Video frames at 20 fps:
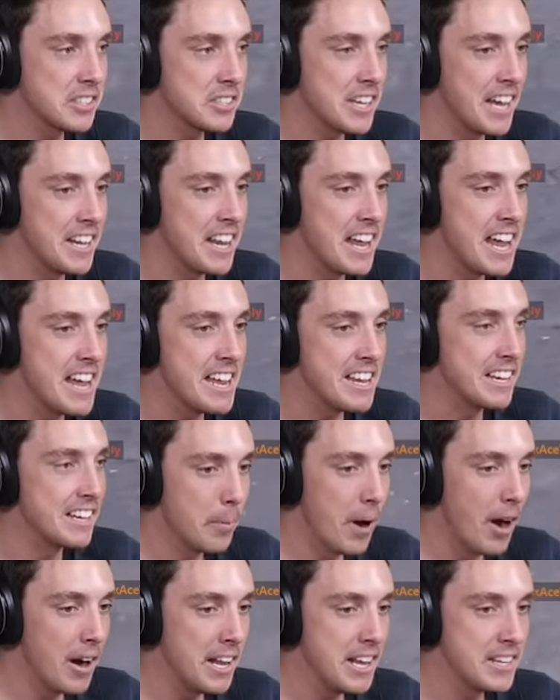is getting hit.
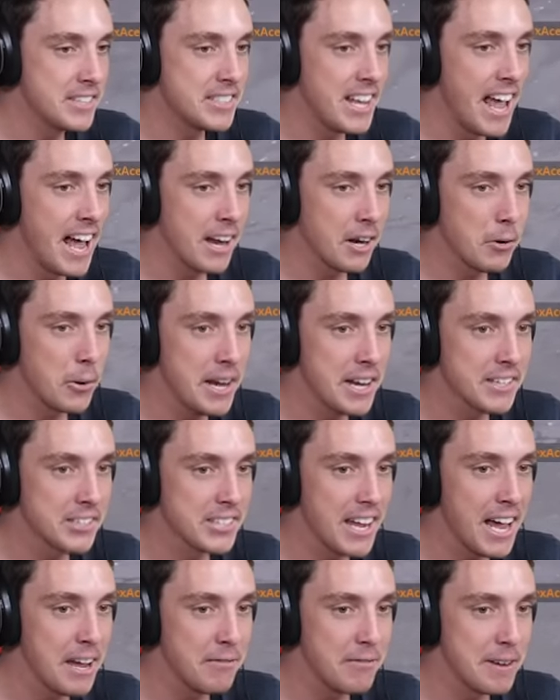Bodie, he's down. Quick,
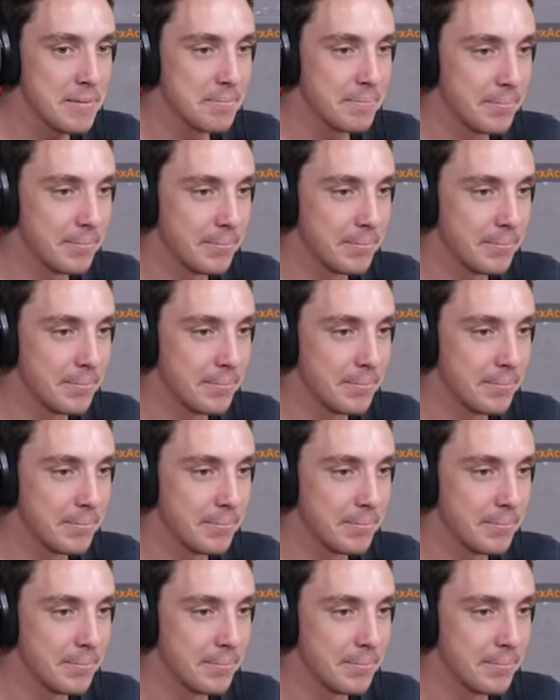save him.